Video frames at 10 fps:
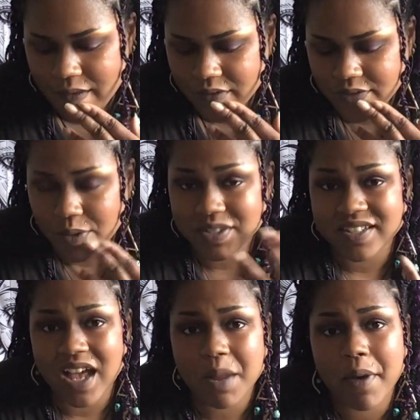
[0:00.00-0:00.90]
So
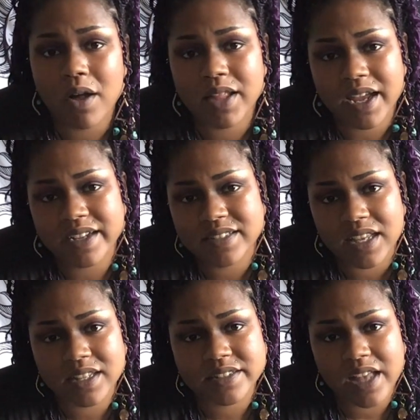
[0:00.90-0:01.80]
it's not about, like I
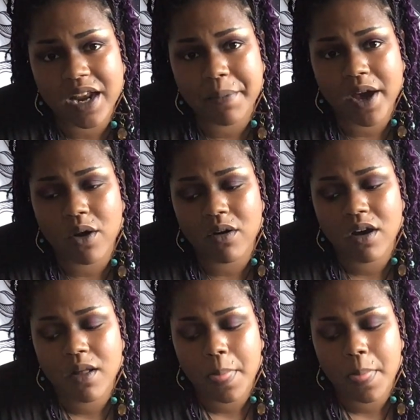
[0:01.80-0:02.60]
said, it's not about,